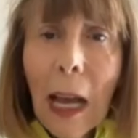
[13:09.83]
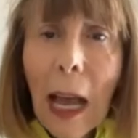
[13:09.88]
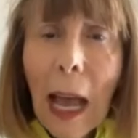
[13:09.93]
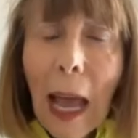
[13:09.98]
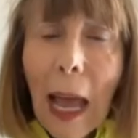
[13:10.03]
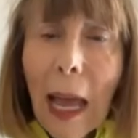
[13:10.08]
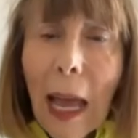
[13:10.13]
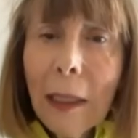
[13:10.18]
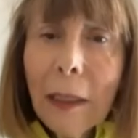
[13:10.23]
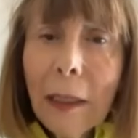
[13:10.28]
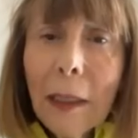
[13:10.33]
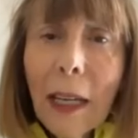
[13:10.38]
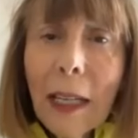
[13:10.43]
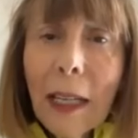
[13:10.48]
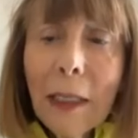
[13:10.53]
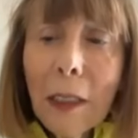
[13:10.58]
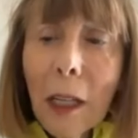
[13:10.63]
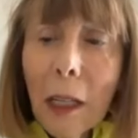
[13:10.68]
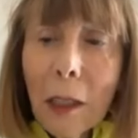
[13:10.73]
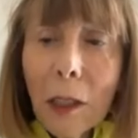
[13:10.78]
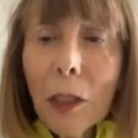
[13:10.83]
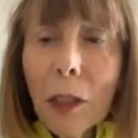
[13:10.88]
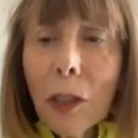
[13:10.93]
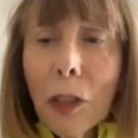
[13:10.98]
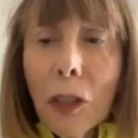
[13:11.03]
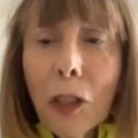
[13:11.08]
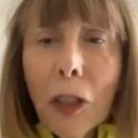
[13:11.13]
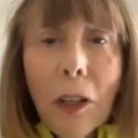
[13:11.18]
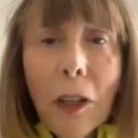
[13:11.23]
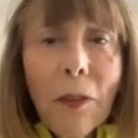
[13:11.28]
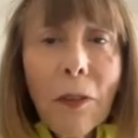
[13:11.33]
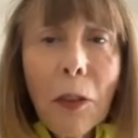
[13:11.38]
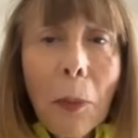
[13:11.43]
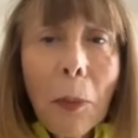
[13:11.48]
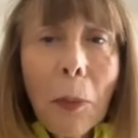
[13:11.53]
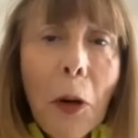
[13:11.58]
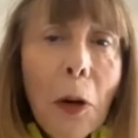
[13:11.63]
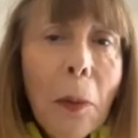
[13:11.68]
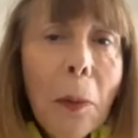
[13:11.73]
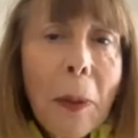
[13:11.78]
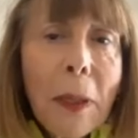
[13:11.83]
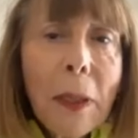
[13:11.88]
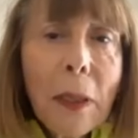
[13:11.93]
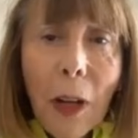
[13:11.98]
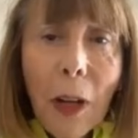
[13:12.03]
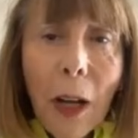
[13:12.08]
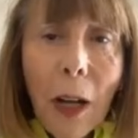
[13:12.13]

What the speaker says: And it doesn't serve the purpose